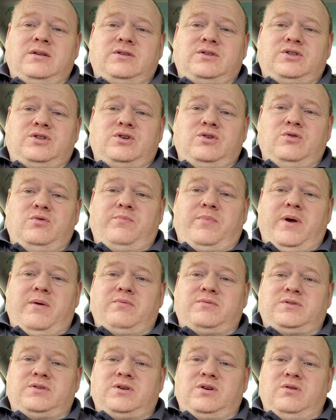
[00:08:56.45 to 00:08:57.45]
to be able
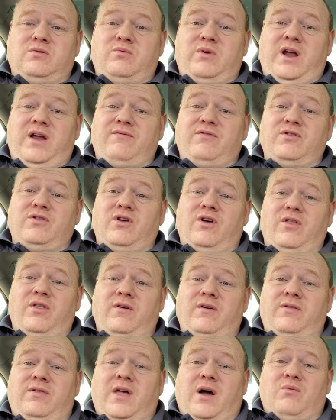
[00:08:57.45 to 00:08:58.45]
to, even though
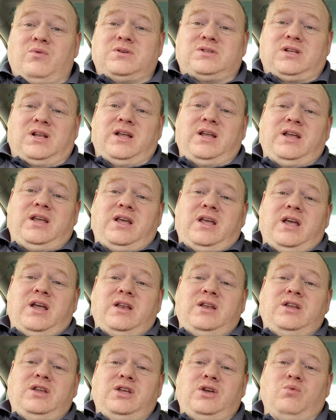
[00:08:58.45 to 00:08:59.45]
that was
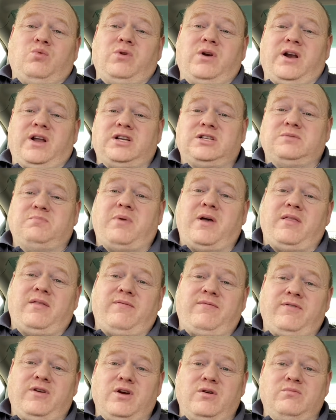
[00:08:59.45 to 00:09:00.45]
leaking, you wouldn't expect the
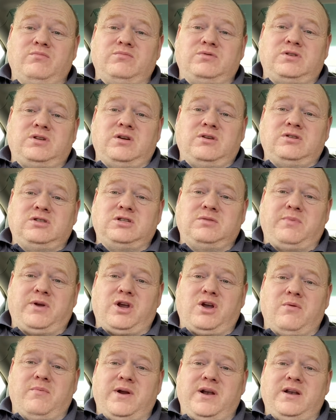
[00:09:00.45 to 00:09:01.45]
fumes to be
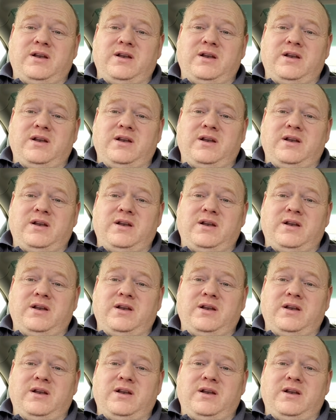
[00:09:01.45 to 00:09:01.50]
coming